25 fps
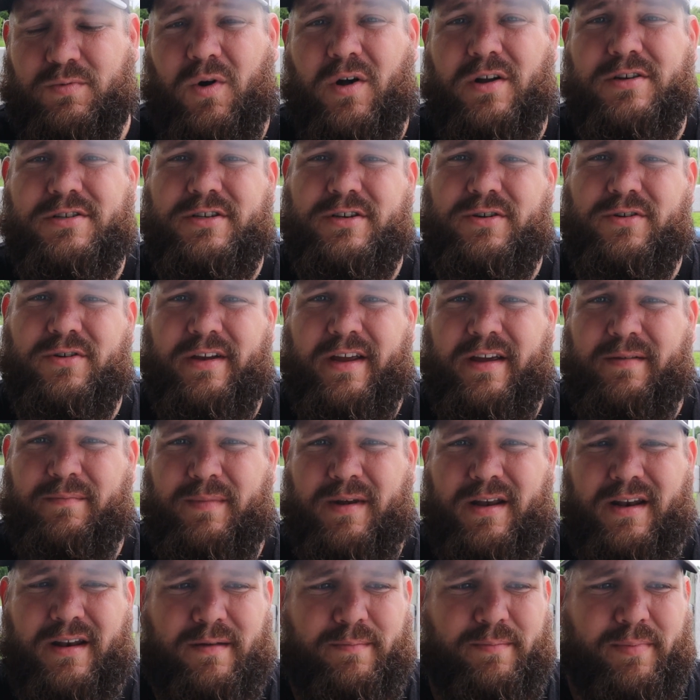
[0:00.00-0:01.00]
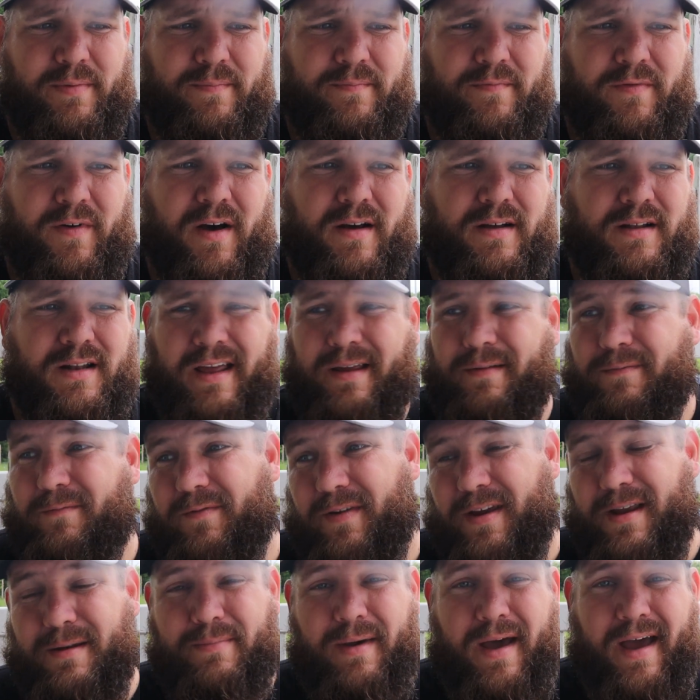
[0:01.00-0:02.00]
watching or giving me any
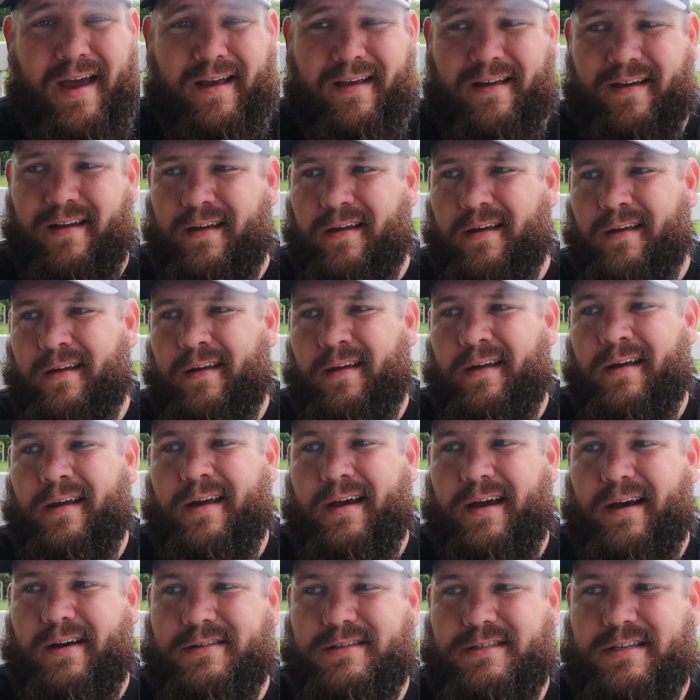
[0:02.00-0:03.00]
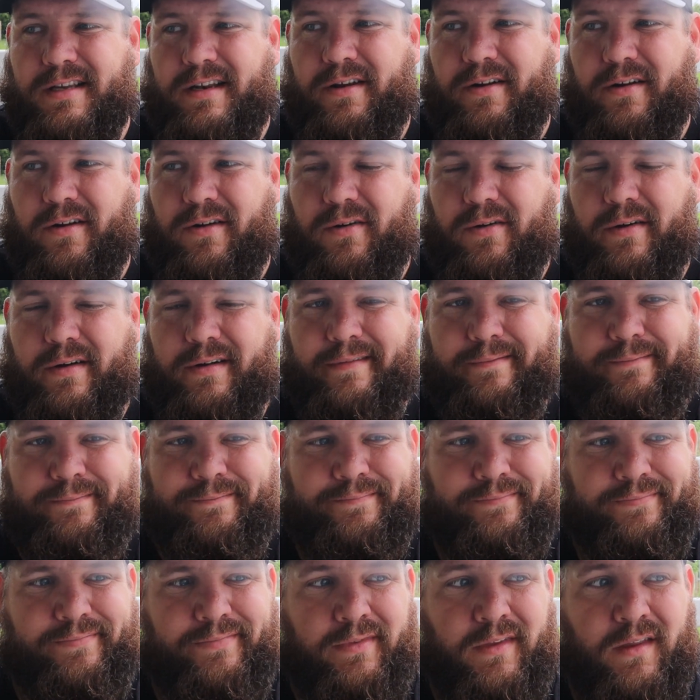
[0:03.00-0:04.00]
feedback, I'd sit here
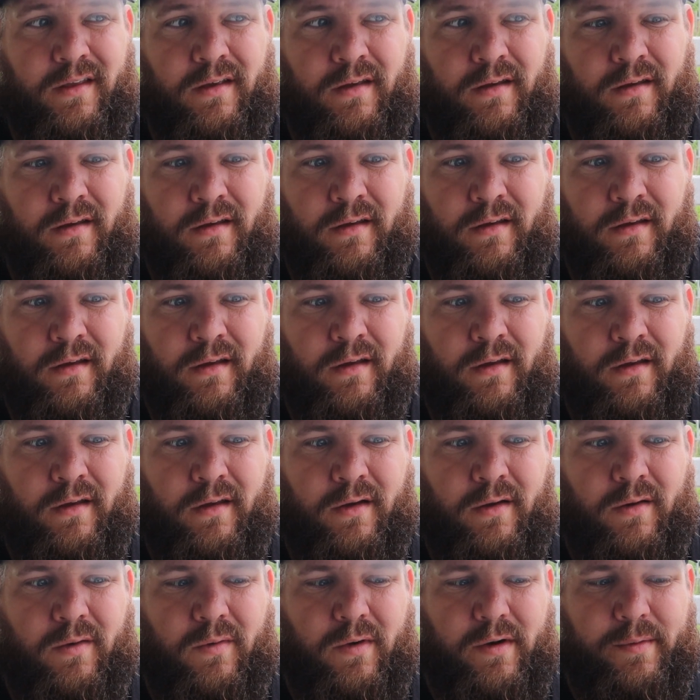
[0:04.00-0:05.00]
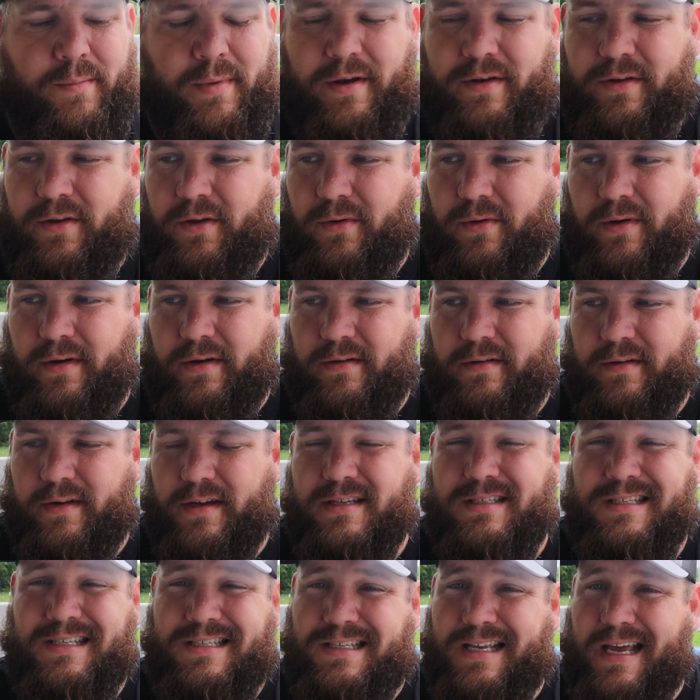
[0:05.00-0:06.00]
going, what am I doing?
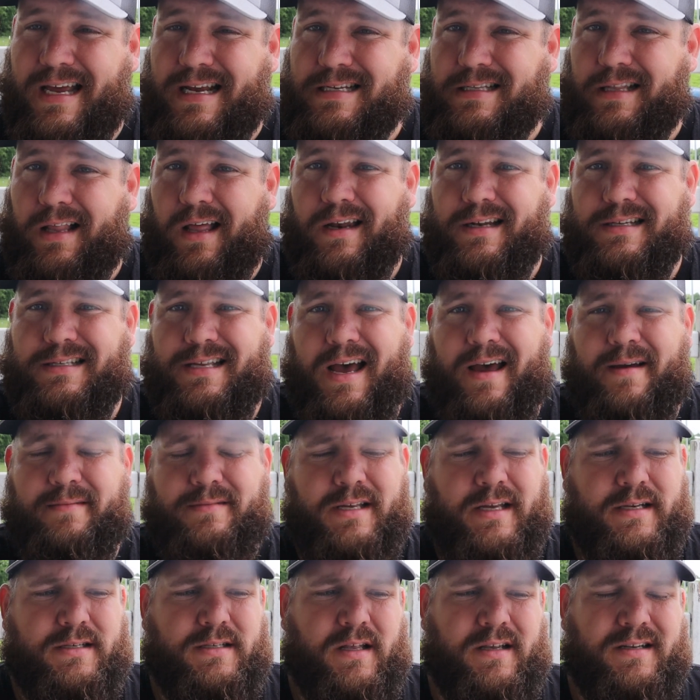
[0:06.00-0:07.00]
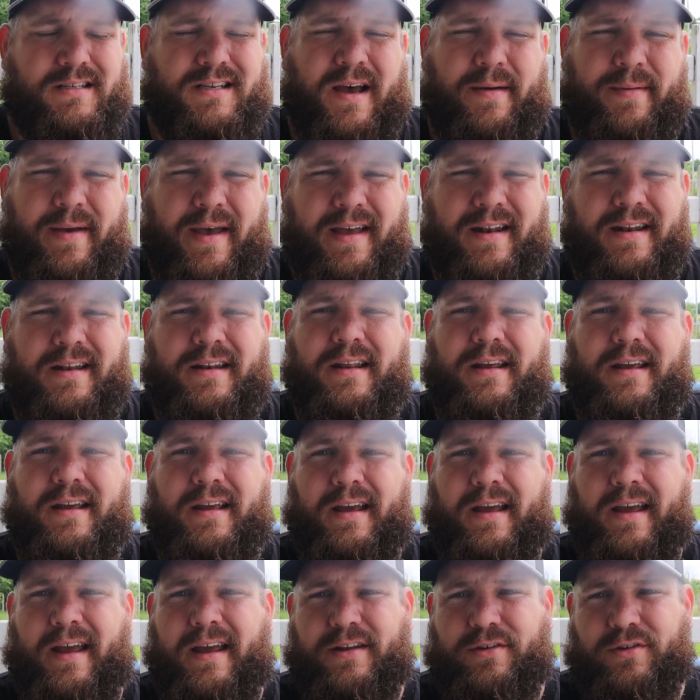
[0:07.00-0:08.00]
Because this takes a lot of time. It takes a lot of time
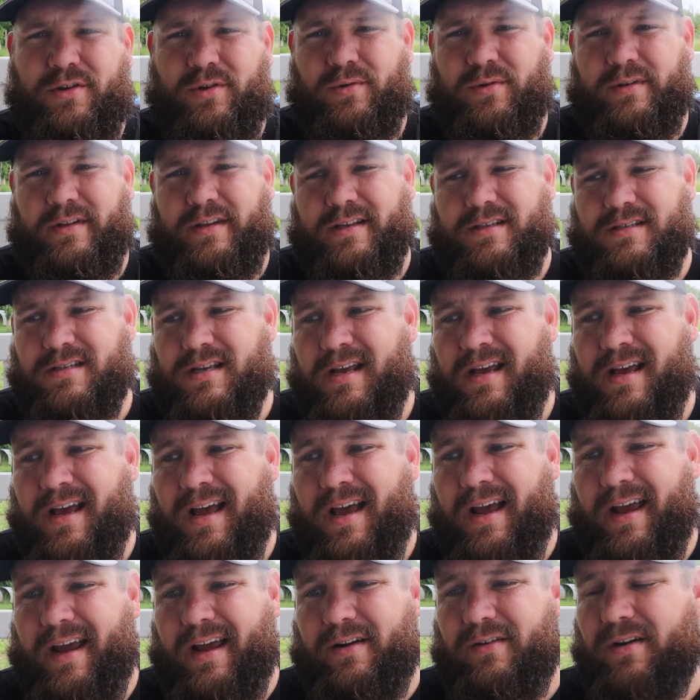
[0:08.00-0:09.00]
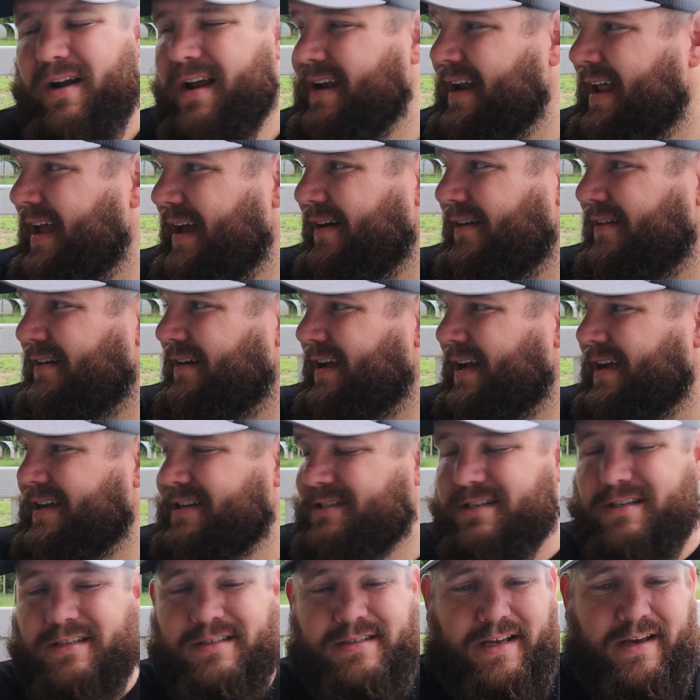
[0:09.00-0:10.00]
editing and doing this. And right now,
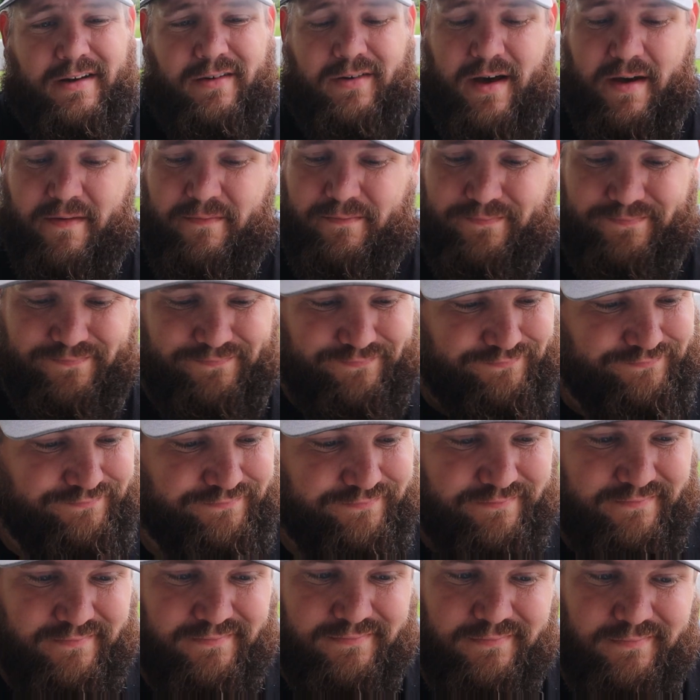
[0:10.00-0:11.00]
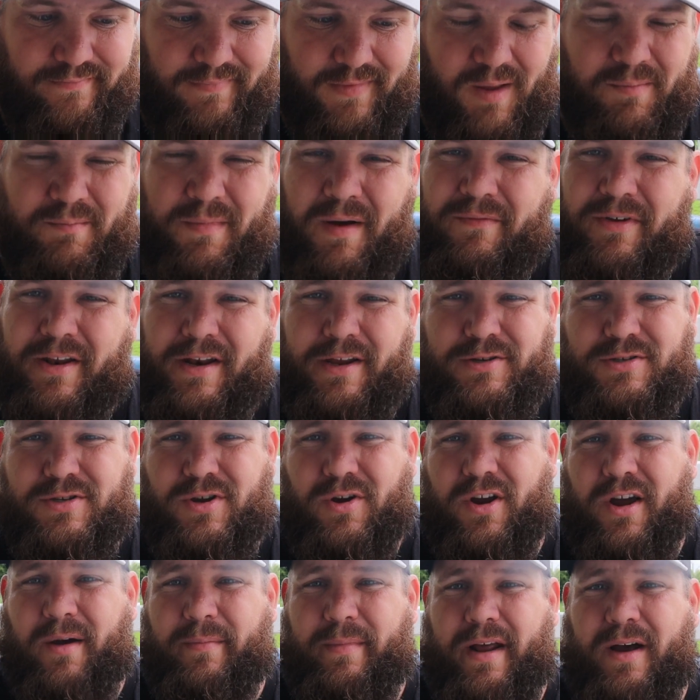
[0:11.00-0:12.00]
as you can tell, my videos
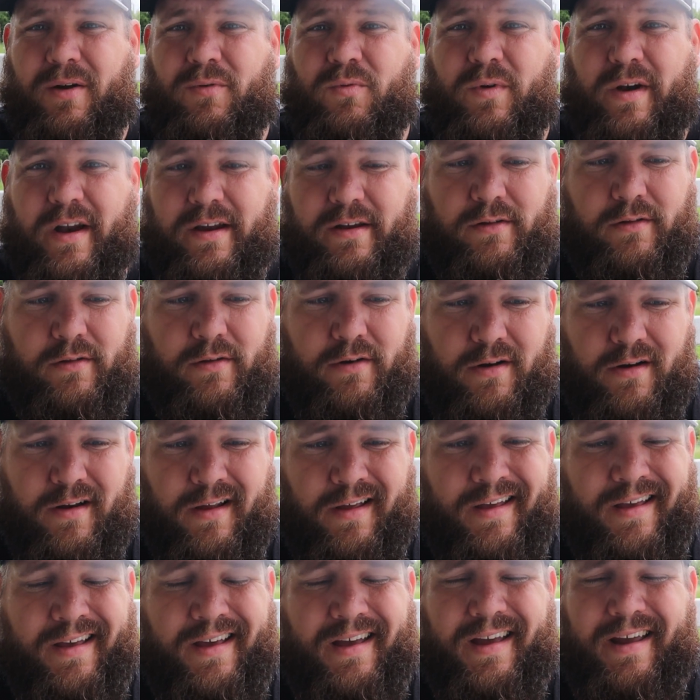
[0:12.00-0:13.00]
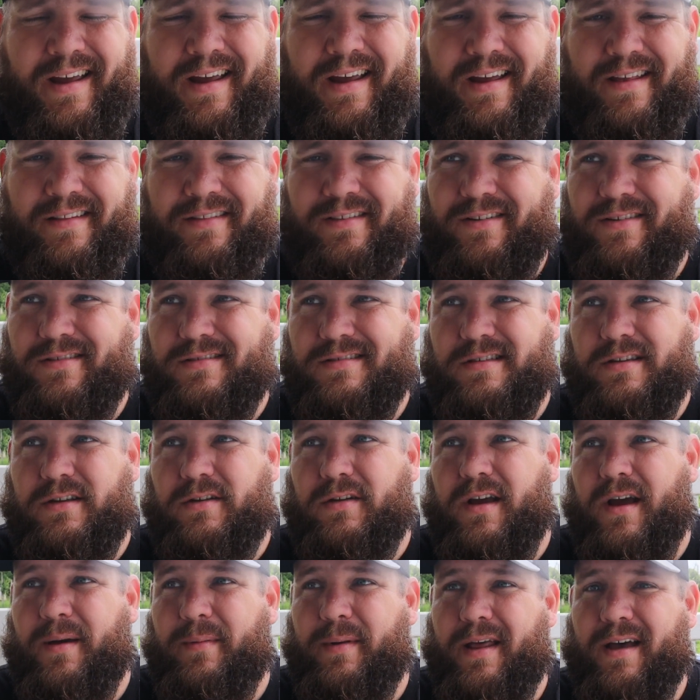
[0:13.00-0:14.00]
aren't coming out regular, and they're
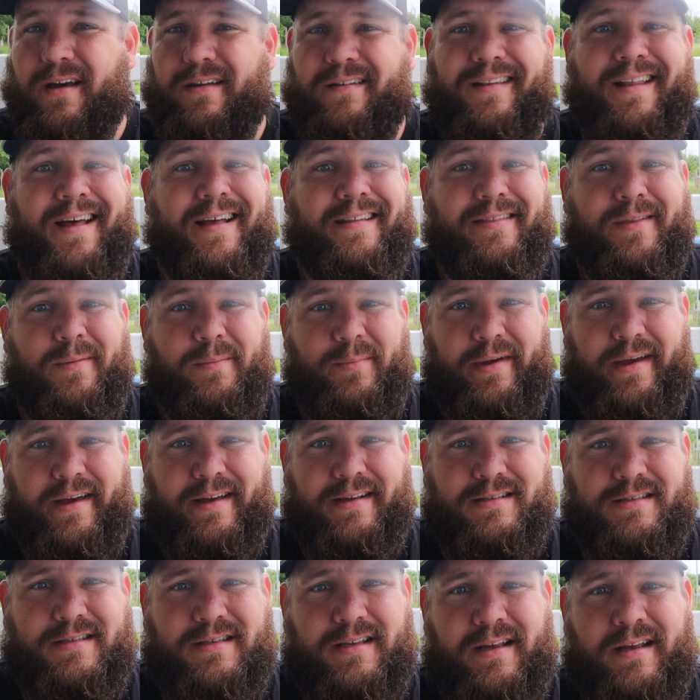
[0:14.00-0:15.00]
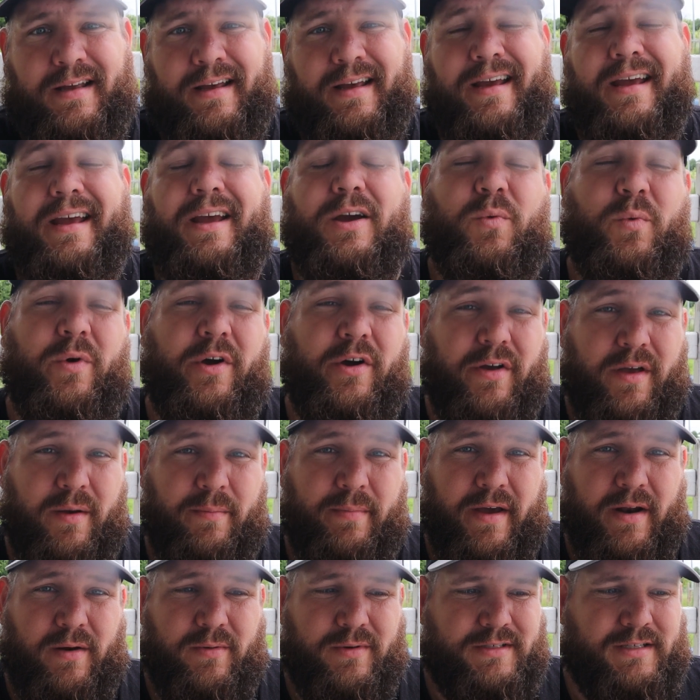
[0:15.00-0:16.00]
still coming out not the best. It will get
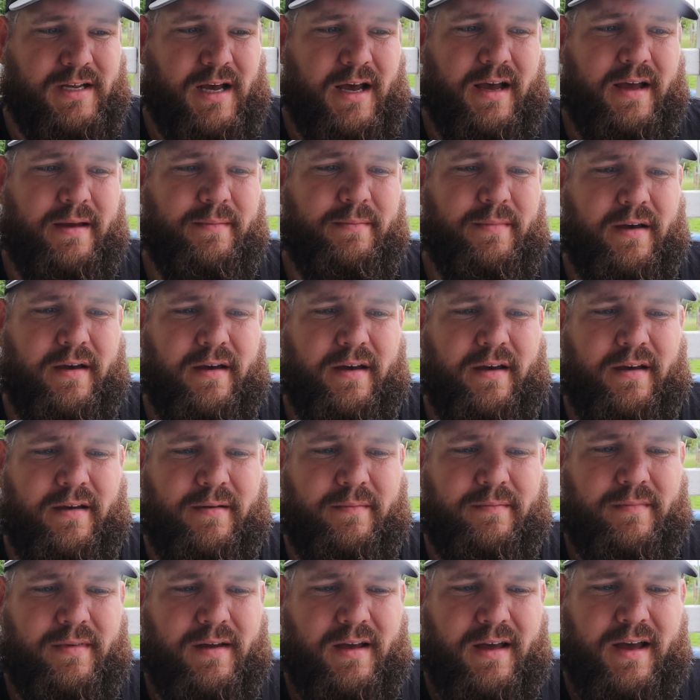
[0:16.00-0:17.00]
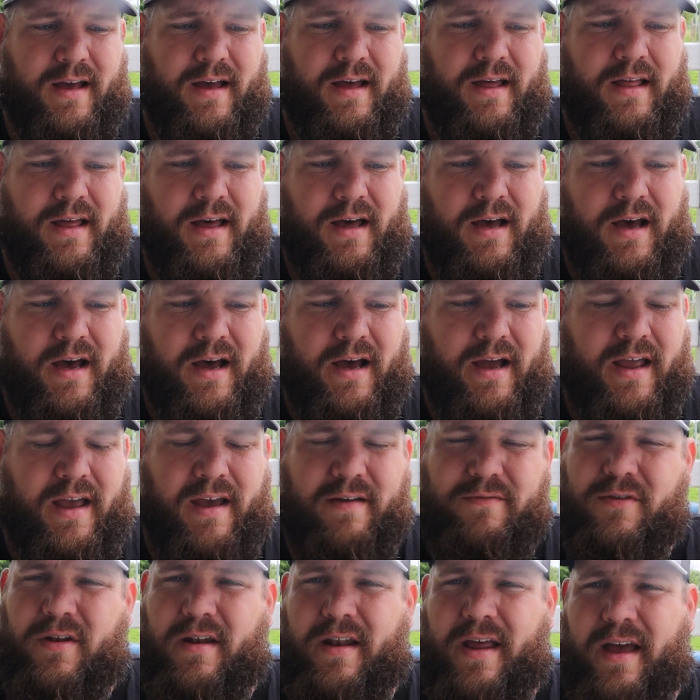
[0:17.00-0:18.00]
better with time. I
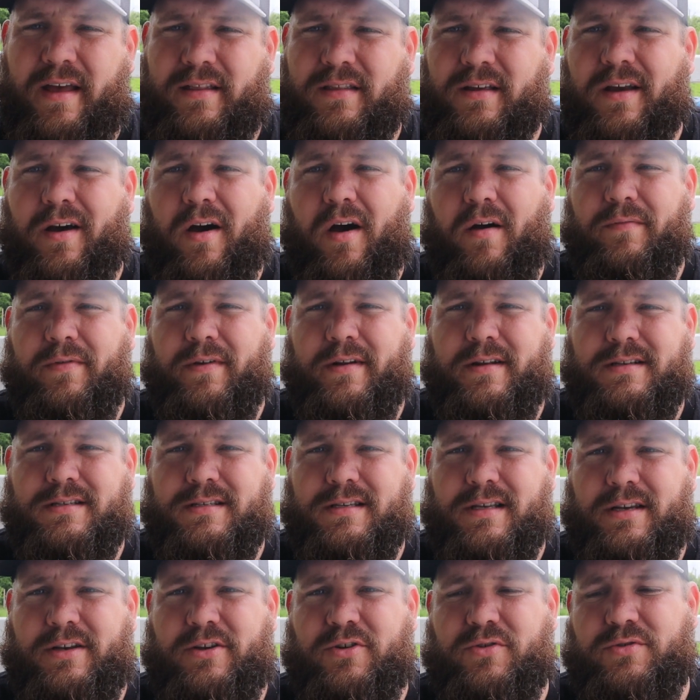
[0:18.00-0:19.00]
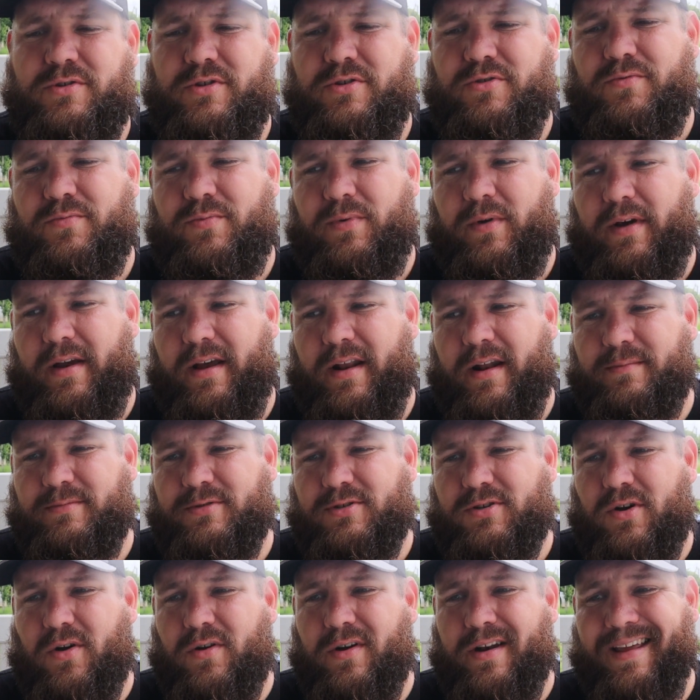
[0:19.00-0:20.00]
haven't had the confidence in YouTube, and I'm
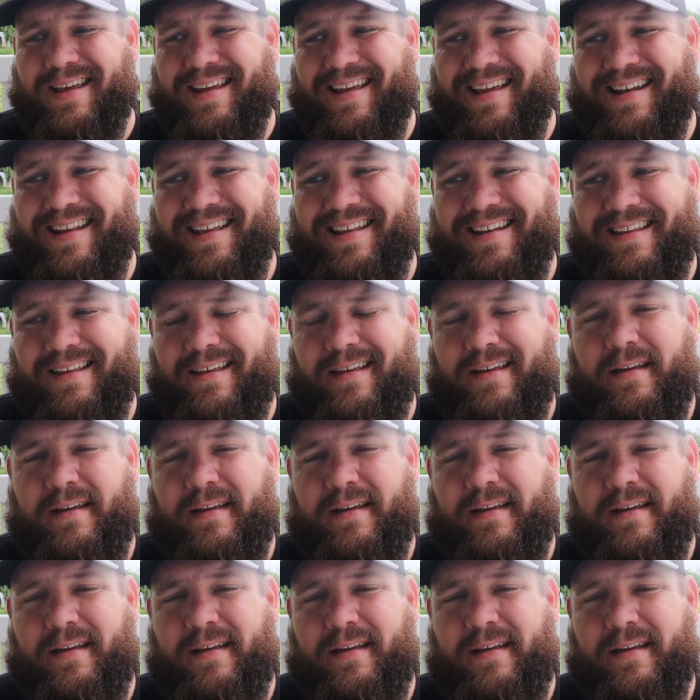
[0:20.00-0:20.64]
starting to get it.